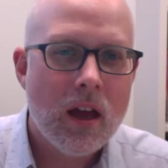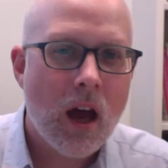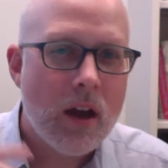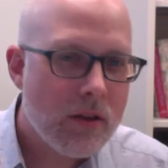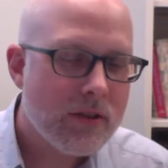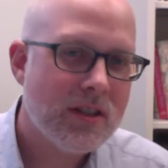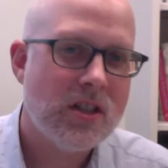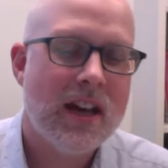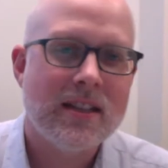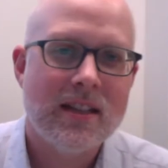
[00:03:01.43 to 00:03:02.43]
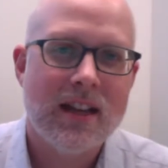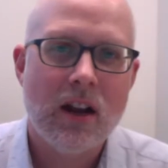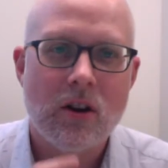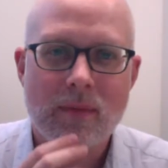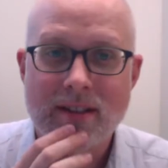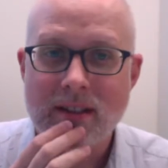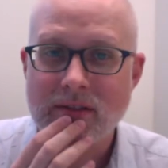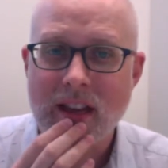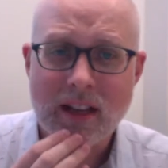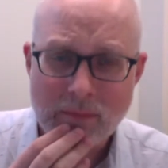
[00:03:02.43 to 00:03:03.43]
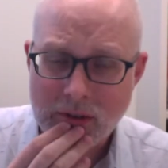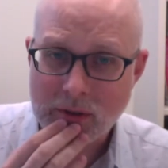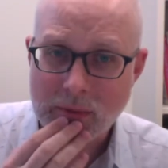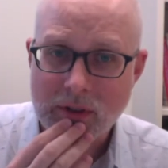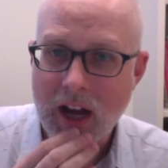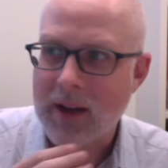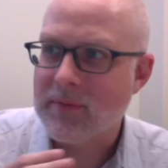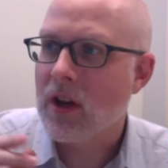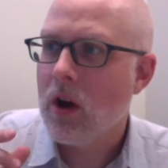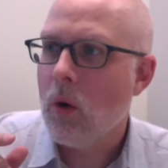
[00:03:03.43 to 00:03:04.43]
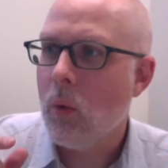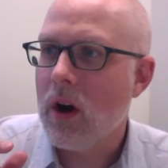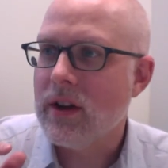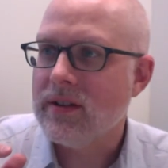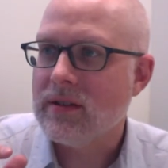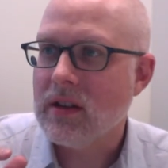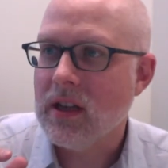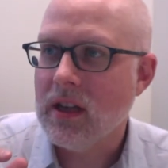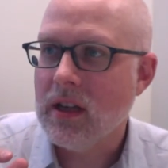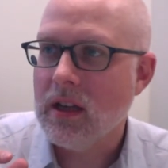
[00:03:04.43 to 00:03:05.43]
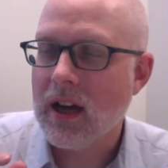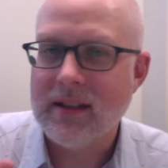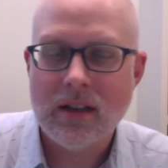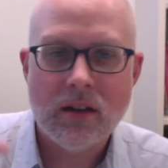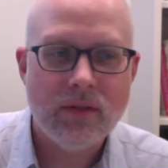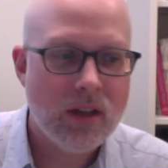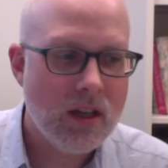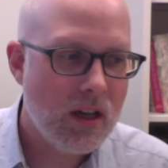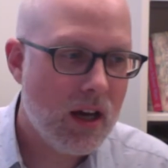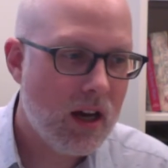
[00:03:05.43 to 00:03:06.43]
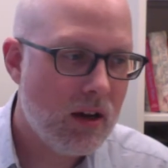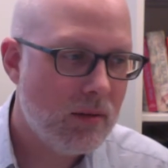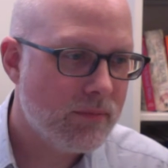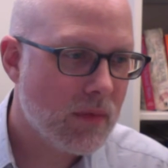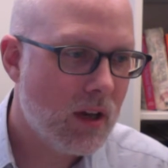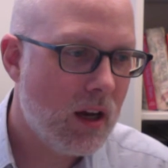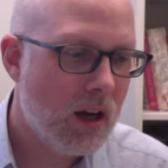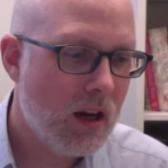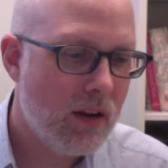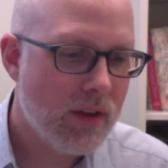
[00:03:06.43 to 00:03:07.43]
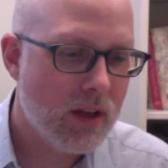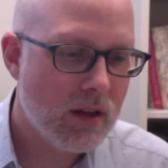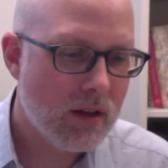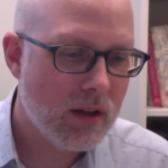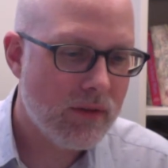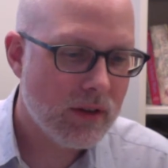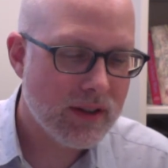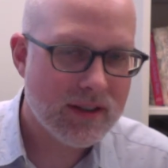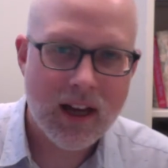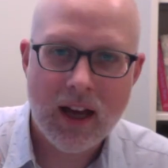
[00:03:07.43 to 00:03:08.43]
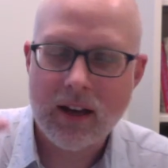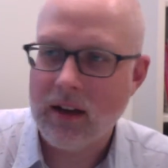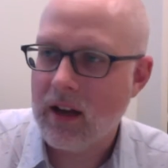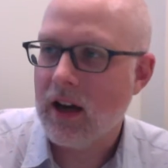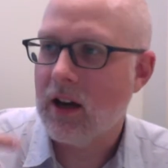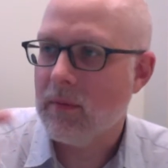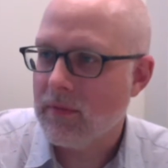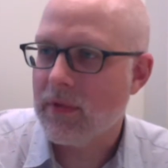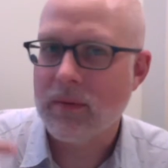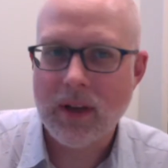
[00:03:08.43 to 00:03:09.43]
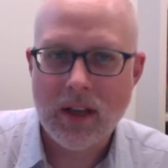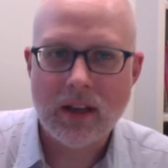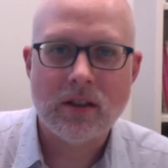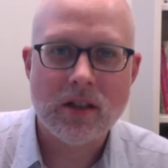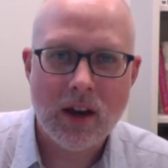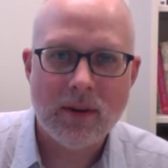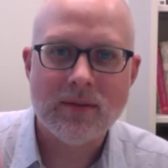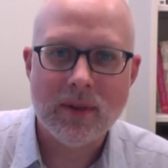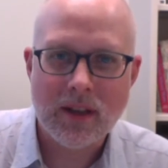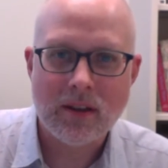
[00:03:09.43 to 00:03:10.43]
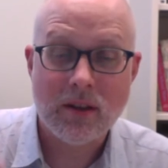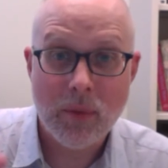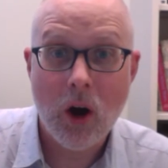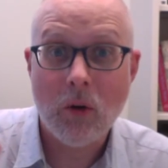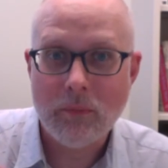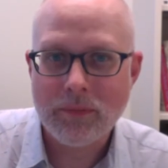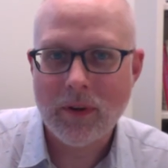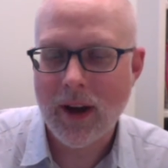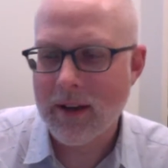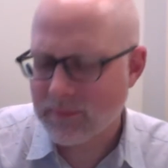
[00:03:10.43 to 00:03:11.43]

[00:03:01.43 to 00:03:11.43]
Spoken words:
Another suggestion that I heard myself saying multiple times was the idea of the Liskott 3 English How I Speaking, the poem, right?